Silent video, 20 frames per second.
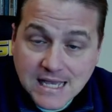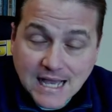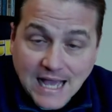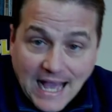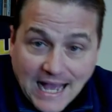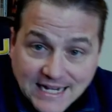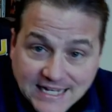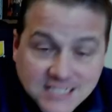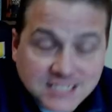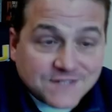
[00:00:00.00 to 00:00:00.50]

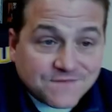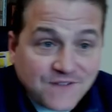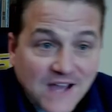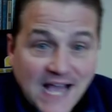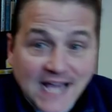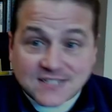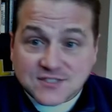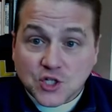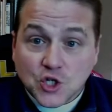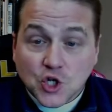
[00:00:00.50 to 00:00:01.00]
And his
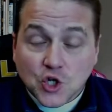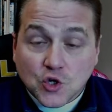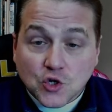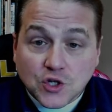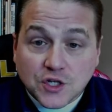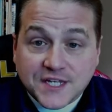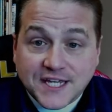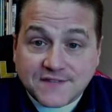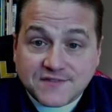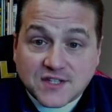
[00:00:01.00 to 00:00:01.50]
fast
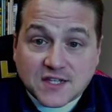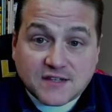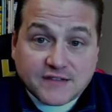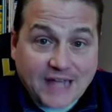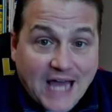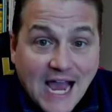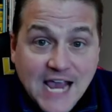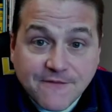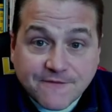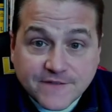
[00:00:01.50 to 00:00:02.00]
gives
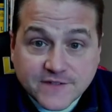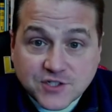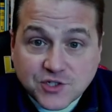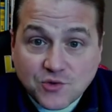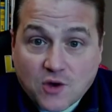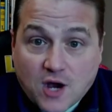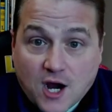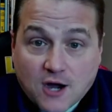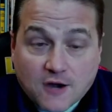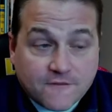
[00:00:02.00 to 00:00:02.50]
life
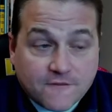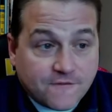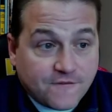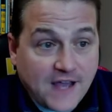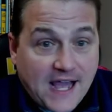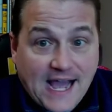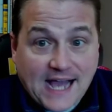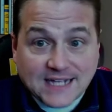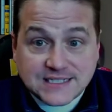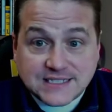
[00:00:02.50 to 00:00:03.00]
to our
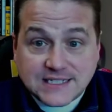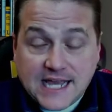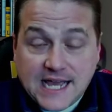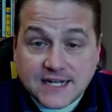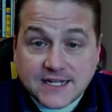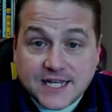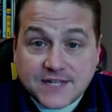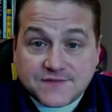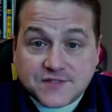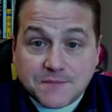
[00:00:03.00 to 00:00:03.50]
fast and
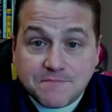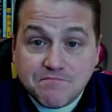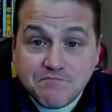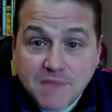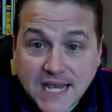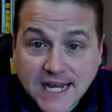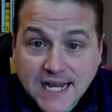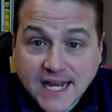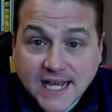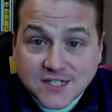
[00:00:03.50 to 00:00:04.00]
gives
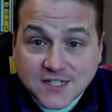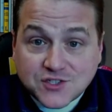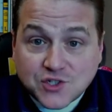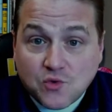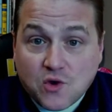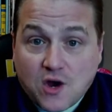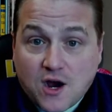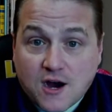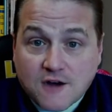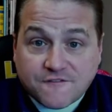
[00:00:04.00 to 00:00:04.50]
meaning to
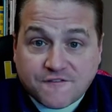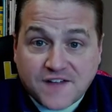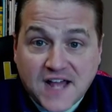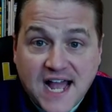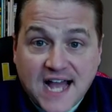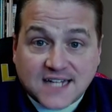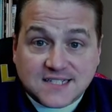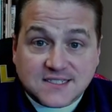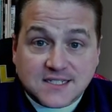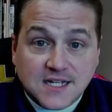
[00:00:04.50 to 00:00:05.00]
our
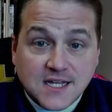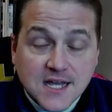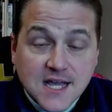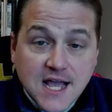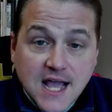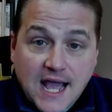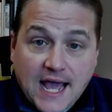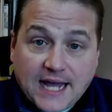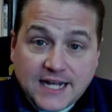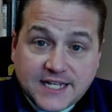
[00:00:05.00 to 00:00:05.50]
fast
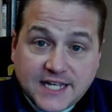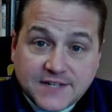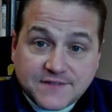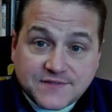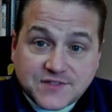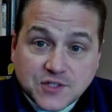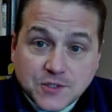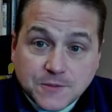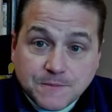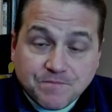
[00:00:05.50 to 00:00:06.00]
and
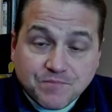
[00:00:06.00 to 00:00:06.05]
gives